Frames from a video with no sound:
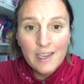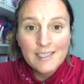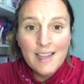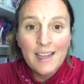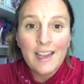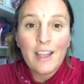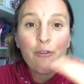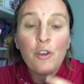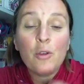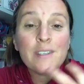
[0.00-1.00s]
is that
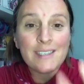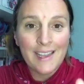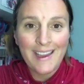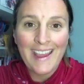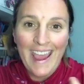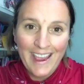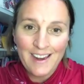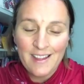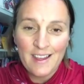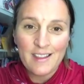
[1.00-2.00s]
if you're saying
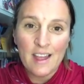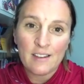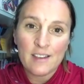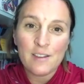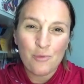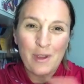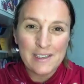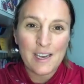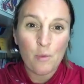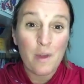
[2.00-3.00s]
anything that doesn't
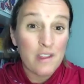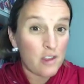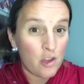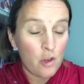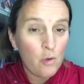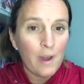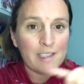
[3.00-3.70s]
resonate with you